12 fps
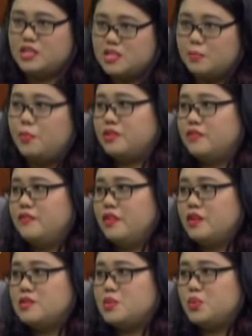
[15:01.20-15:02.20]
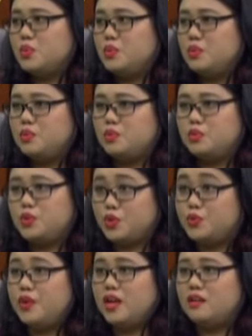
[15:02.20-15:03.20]
important for us to
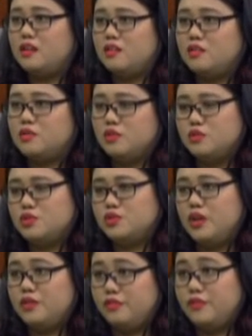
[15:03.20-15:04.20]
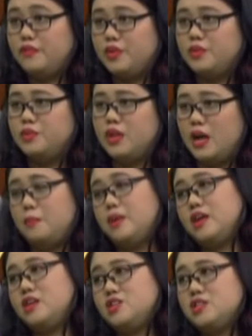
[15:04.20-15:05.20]
curate, you know, to look through and review the
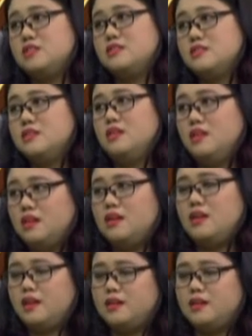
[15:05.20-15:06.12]
applications. Yeah.